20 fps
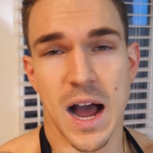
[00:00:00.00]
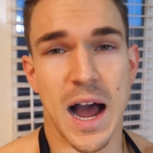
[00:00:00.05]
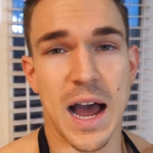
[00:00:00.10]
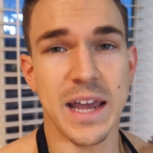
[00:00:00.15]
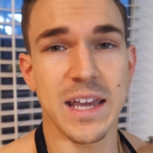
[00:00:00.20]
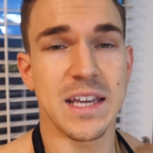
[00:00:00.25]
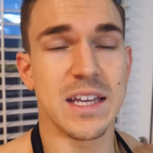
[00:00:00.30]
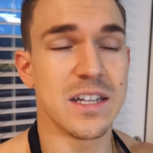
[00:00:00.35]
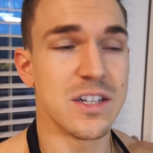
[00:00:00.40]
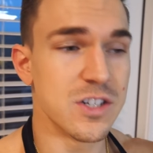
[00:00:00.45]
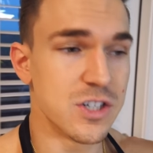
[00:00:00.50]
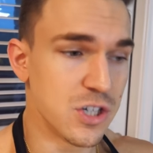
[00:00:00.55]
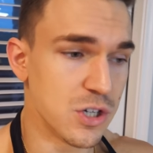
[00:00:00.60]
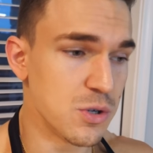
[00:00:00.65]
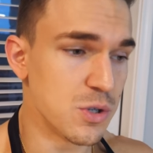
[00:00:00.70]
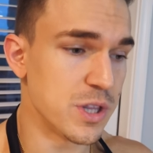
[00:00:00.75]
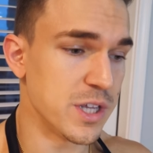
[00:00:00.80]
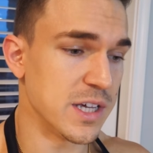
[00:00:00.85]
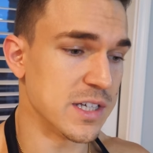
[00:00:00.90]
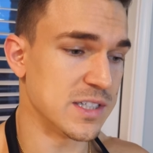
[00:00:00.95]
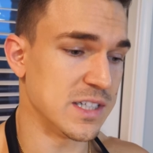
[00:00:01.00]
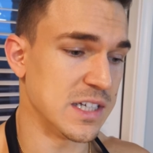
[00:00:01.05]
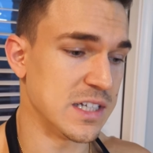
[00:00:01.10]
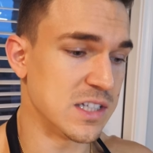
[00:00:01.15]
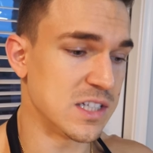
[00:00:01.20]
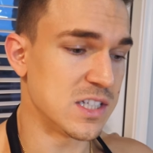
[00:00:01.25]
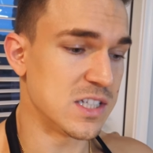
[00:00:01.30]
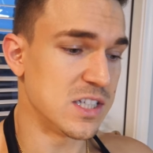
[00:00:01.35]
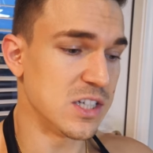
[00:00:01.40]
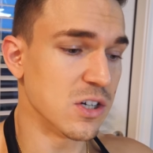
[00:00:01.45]
I can do this
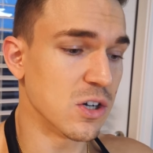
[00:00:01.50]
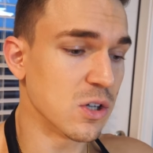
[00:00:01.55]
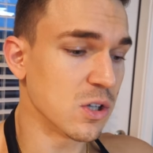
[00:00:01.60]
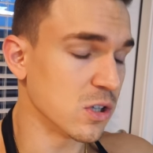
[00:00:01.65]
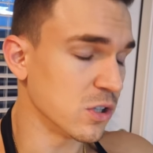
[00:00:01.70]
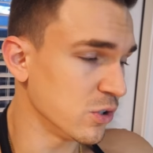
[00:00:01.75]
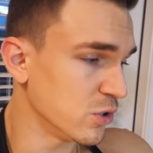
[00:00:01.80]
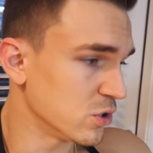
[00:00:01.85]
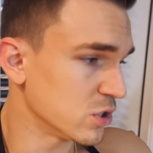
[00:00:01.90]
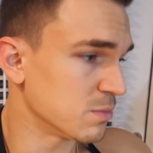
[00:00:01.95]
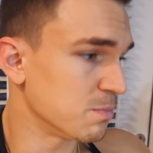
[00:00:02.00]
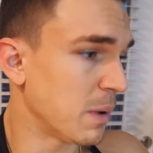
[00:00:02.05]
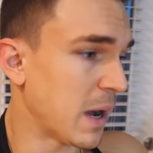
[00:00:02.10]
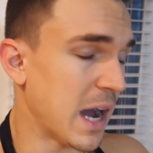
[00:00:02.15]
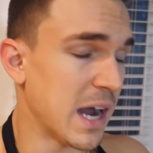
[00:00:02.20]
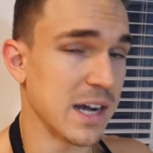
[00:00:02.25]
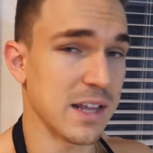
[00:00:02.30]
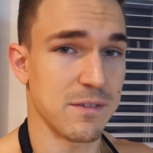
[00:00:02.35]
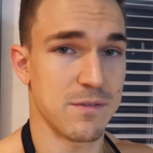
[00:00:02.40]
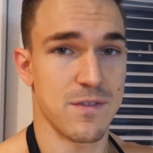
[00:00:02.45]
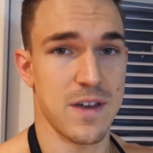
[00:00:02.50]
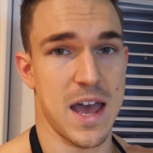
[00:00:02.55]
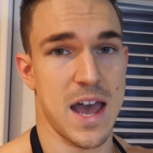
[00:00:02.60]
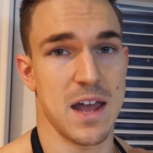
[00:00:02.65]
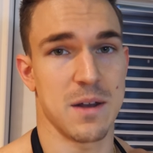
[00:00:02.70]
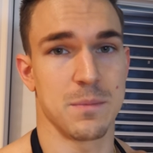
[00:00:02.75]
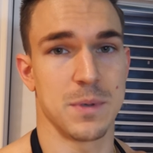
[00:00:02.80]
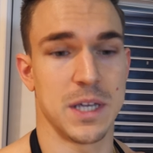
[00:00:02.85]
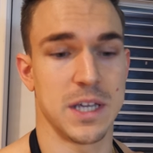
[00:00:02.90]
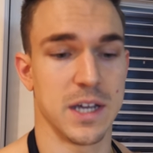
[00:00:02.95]
and still lose body
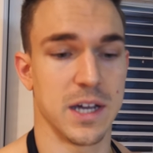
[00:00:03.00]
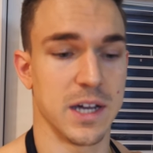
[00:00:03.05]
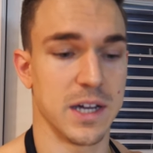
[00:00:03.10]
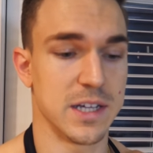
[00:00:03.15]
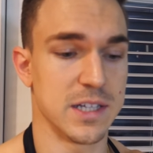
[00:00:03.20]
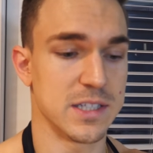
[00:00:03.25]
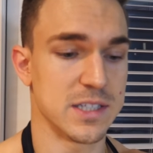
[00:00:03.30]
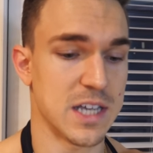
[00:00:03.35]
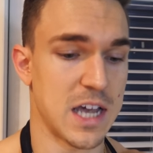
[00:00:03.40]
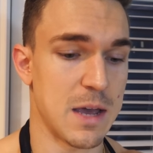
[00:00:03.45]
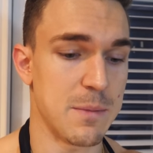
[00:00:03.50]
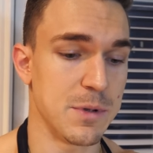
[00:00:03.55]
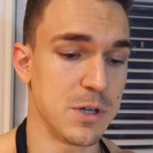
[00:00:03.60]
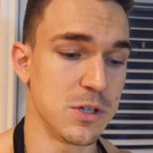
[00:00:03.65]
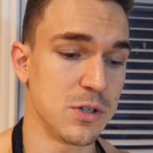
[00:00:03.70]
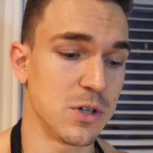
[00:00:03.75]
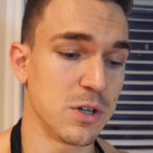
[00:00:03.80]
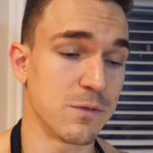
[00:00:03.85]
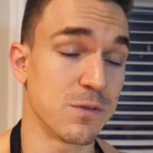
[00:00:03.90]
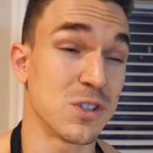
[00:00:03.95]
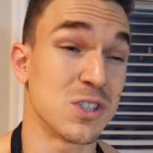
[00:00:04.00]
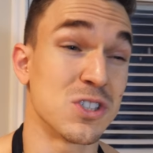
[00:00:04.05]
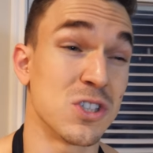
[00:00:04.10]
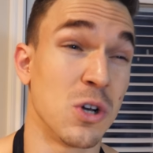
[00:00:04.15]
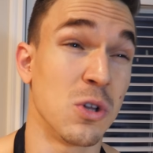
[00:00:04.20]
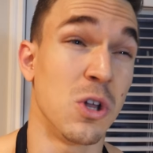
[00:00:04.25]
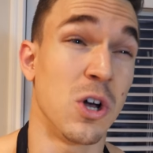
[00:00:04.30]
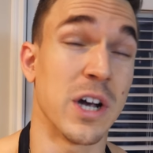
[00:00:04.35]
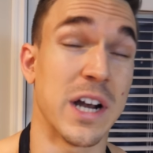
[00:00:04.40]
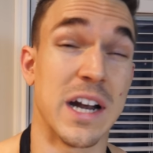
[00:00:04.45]
fat because I've been doing it for
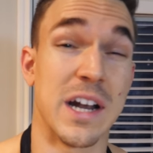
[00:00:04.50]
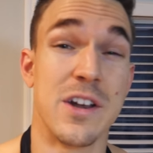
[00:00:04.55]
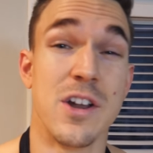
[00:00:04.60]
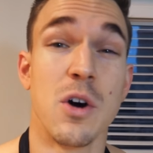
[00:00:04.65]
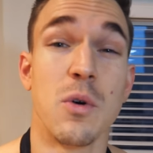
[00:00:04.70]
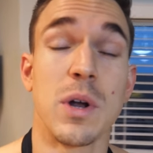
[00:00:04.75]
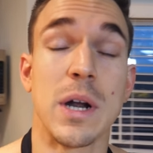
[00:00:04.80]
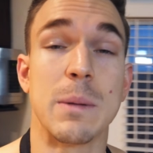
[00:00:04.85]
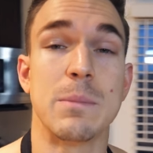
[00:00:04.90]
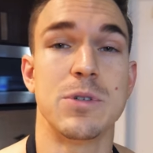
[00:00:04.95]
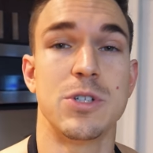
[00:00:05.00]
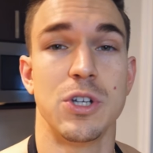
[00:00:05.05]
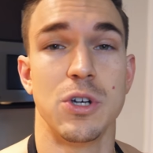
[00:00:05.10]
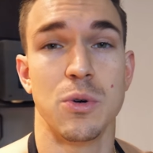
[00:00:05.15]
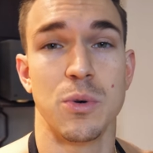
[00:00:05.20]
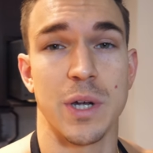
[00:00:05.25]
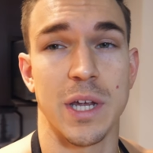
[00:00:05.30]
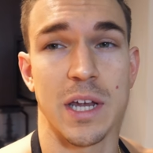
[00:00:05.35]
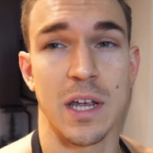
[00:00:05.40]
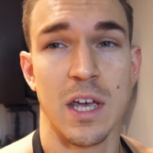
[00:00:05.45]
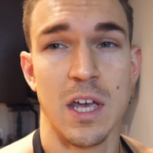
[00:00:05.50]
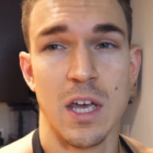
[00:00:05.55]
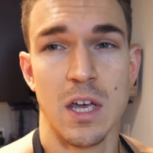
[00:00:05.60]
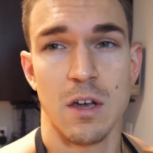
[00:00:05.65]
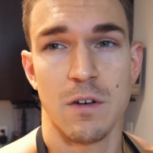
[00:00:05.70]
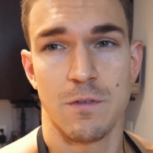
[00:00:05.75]
so long and I know what I'm doing.